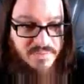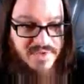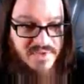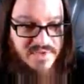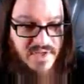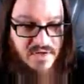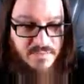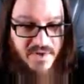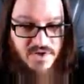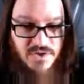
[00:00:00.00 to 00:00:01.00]
to the center.
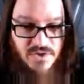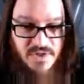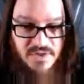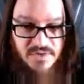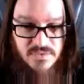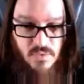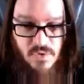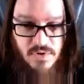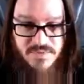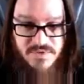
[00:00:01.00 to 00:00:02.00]
Make sure you're getting these
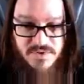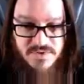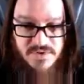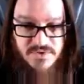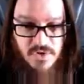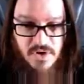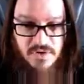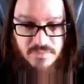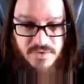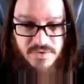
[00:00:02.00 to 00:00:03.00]
orbs as soon as he's
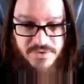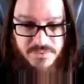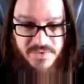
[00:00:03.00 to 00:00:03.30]
targetable. 3,